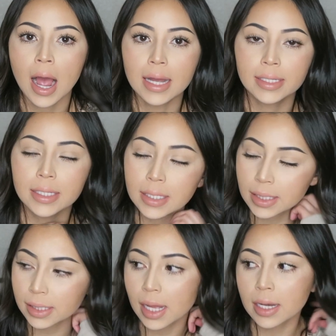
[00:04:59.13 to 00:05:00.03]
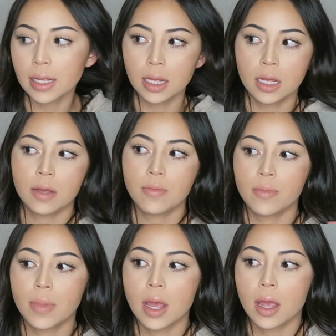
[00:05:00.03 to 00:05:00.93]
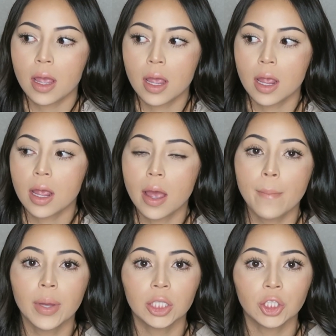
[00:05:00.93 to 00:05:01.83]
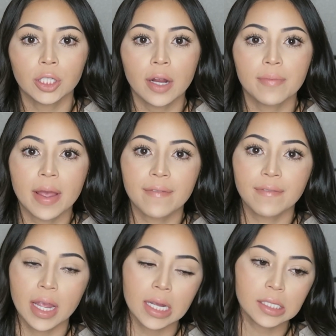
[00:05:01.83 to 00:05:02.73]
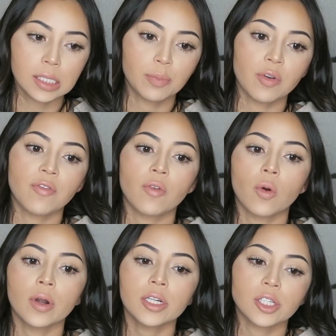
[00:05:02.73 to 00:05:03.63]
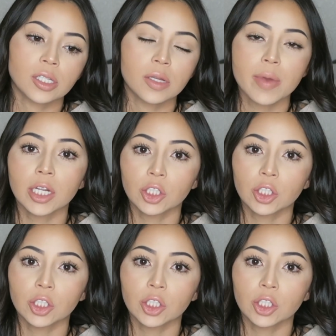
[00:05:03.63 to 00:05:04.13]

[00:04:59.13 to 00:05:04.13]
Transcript: I did send him a picture of my face before just to make